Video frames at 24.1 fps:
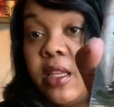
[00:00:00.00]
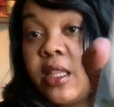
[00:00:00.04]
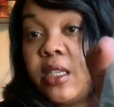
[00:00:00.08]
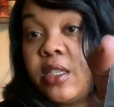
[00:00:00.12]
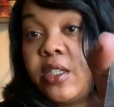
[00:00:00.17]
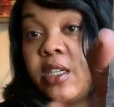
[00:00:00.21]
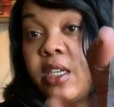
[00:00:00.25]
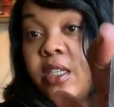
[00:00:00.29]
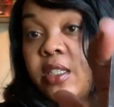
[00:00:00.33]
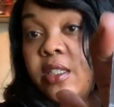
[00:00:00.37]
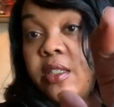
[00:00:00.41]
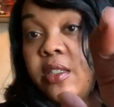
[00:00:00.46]
the
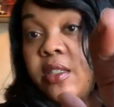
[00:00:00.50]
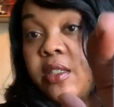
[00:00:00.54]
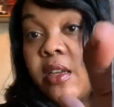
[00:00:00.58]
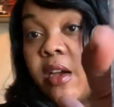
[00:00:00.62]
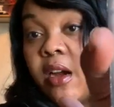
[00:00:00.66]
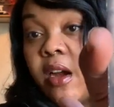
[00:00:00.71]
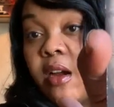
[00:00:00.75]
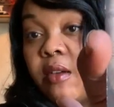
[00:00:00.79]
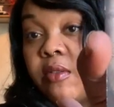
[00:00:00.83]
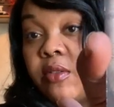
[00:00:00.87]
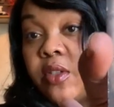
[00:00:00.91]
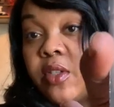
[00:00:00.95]
justice
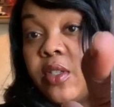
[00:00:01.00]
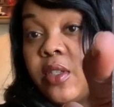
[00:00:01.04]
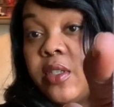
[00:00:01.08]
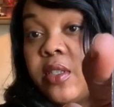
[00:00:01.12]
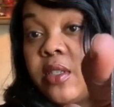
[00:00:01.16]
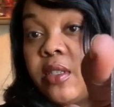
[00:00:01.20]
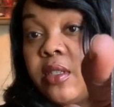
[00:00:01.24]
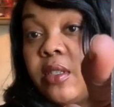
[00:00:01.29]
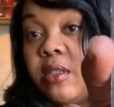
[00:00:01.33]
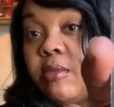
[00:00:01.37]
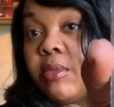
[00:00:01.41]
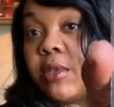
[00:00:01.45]
card, which is
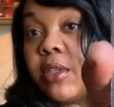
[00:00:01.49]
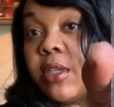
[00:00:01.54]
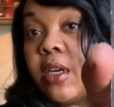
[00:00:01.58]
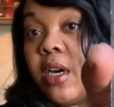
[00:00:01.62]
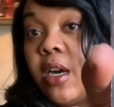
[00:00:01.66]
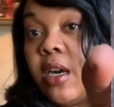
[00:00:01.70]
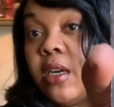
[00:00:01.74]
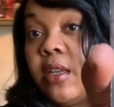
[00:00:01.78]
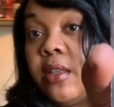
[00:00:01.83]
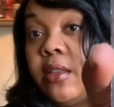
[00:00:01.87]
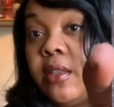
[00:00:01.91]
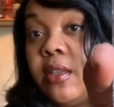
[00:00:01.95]
the Libra
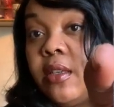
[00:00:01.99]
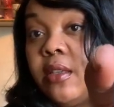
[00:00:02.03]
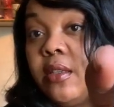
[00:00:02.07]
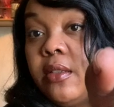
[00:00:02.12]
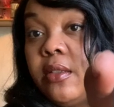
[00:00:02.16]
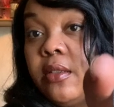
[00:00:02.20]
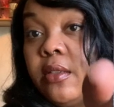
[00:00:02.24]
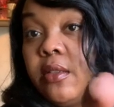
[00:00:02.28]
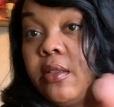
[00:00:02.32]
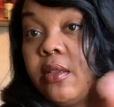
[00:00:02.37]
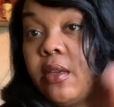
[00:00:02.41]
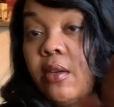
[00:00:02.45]
card in the
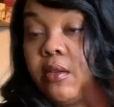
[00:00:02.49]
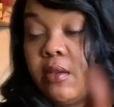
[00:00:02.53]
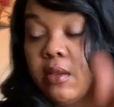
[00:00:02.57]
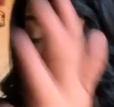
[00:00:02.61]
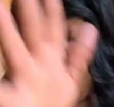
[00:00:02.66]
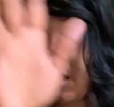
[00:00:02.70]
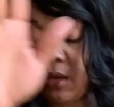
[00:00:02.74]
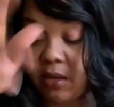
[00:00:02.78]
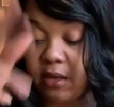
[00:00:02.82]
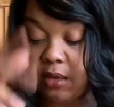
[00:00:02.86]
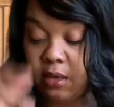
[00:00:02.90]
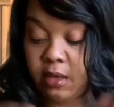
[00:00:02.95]
end. So
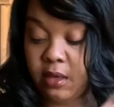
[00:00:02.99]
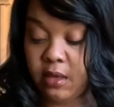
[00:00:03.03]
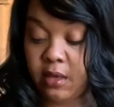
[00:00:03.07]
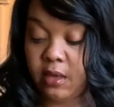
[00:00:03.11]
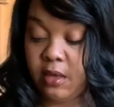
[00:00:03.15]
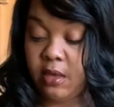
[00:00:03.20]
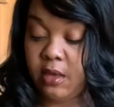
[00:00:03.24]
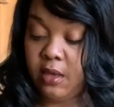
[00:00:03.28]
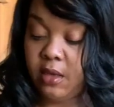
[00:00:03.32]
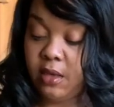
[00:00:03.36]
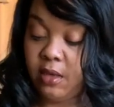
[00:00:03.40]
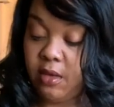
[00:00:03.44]
like,
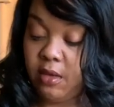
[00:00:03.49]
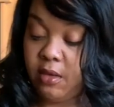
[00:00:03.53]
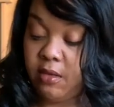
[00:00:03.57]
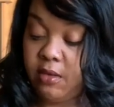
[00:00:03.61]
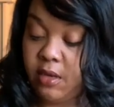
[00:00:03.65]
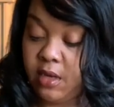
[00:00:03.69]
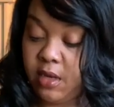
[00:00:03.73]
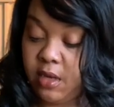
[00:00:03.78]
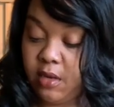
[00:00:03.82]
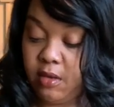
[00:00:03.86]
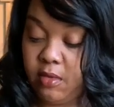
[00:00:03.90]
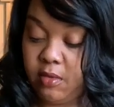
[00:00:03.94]
you
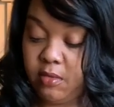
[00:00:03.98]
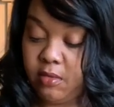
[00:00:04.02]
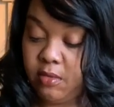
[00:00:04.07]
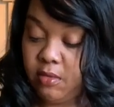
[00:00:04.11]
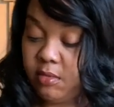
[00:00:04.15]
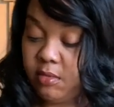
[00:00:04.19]
know,